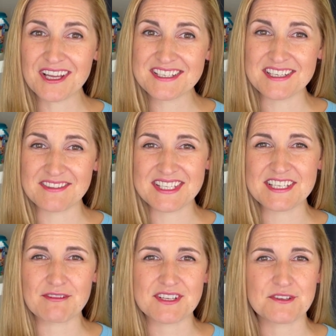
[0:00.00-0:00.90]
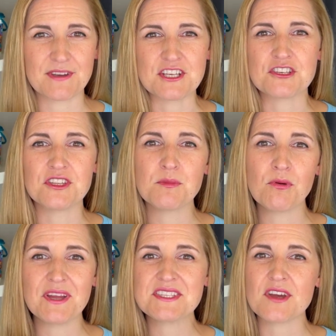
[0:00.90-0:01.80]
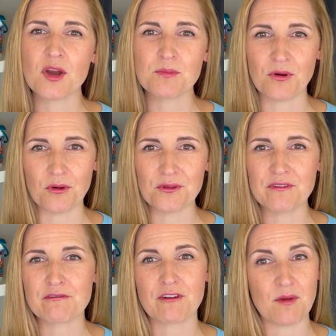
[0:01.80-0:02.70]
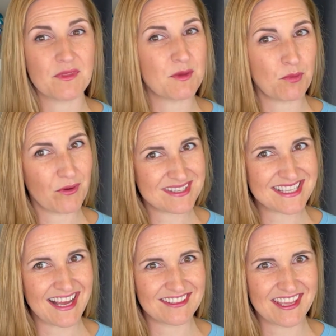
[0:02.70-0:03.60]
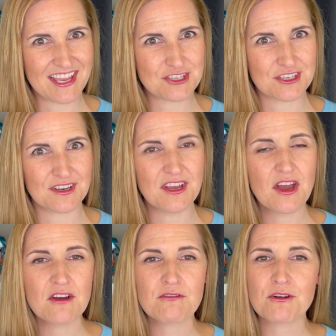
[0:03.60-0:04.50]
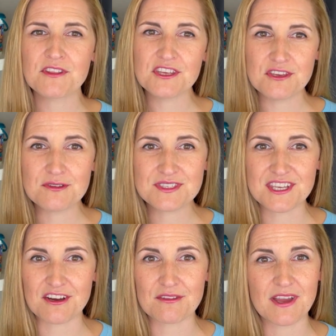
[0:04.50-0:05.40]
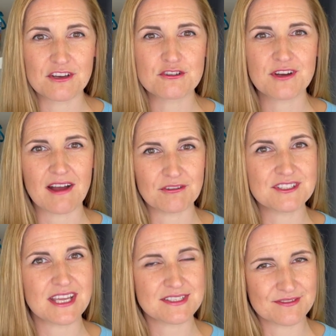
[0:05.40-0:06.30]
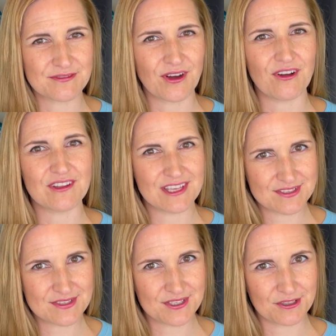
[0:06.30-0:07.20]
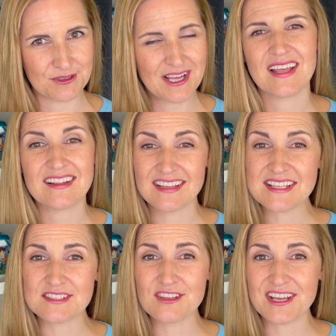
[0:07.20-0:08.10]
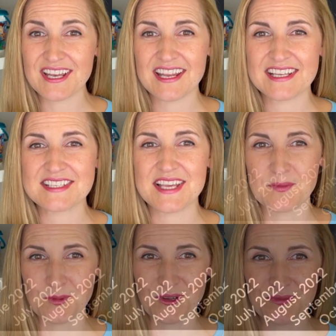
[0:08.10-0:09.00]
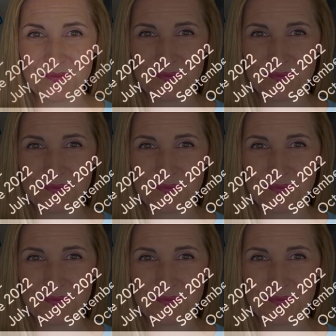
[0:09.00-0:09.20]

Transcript: a DVC reservation, the points are pulled from the points allocation for the use year that your travel dates fall into. Let's look at an example.